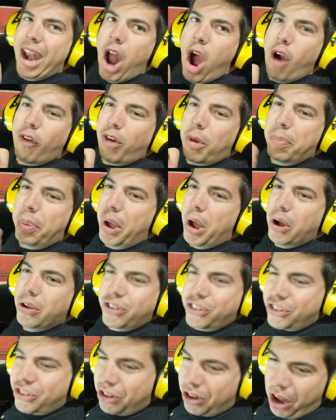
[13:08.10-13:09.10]
hit over
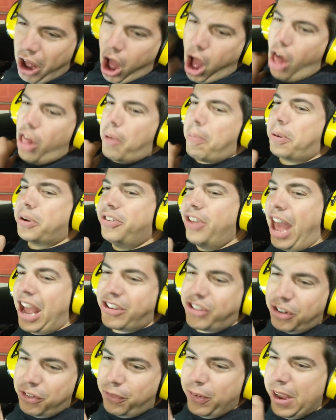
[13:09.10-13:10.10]
boost, all the
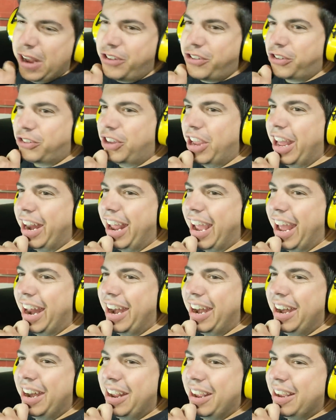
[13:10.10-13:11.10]
protection features hit in.
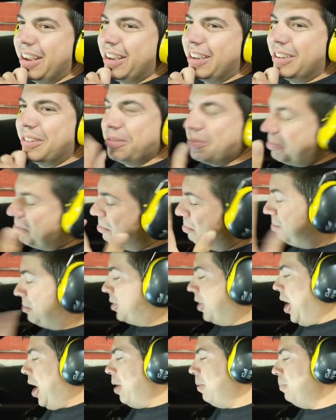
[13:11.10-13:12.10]

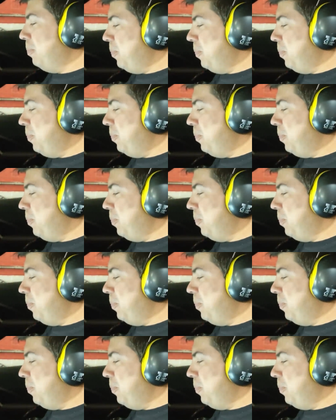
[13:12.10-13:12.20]
So,